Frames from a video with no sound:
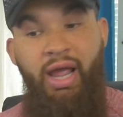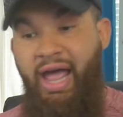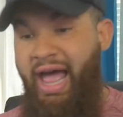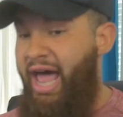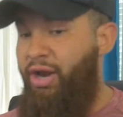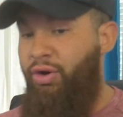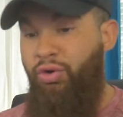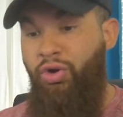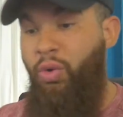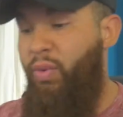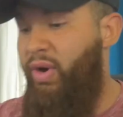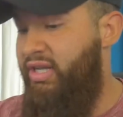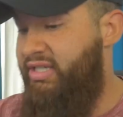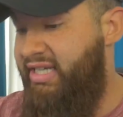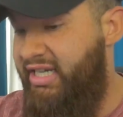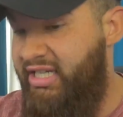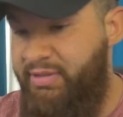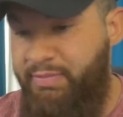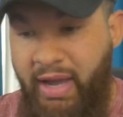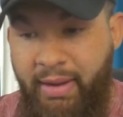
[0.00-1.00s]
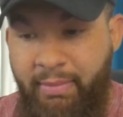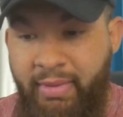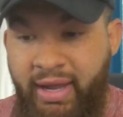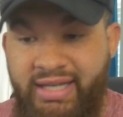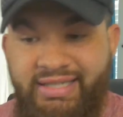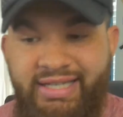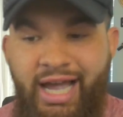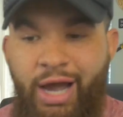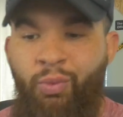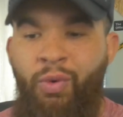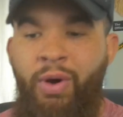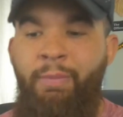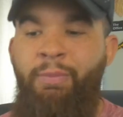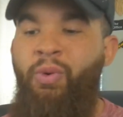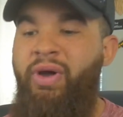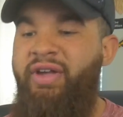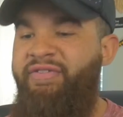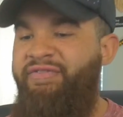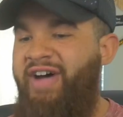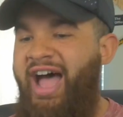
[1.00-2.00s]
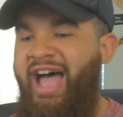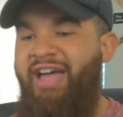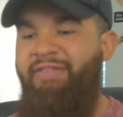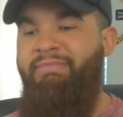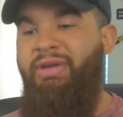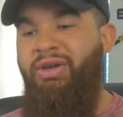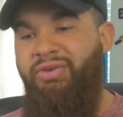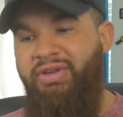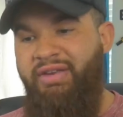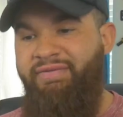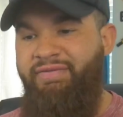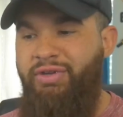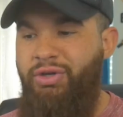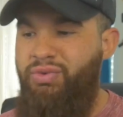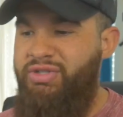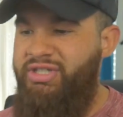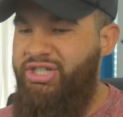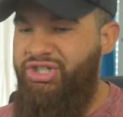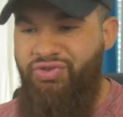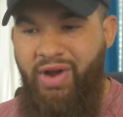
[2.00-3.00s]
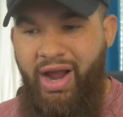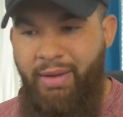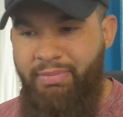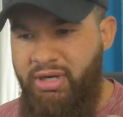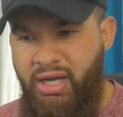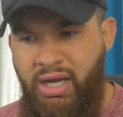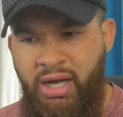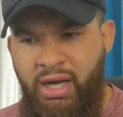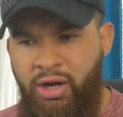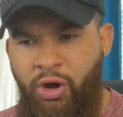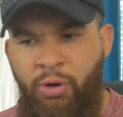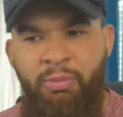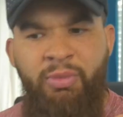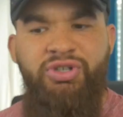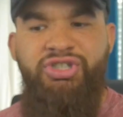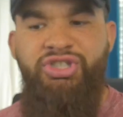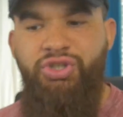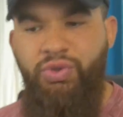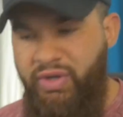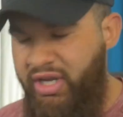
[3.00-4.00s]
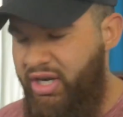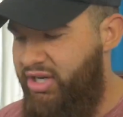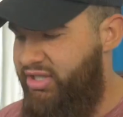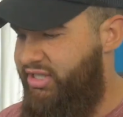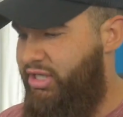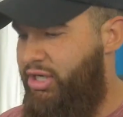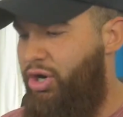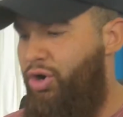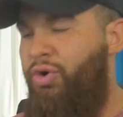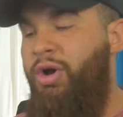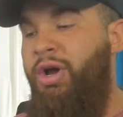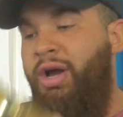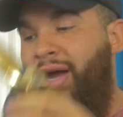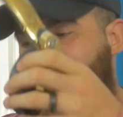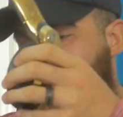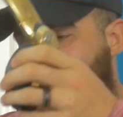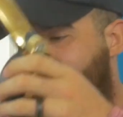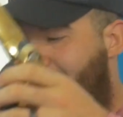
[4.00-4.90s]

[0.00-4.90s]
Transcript: I don't know what to expect, man. It's got 1.5 million views. It dropped almost 2 years ago. I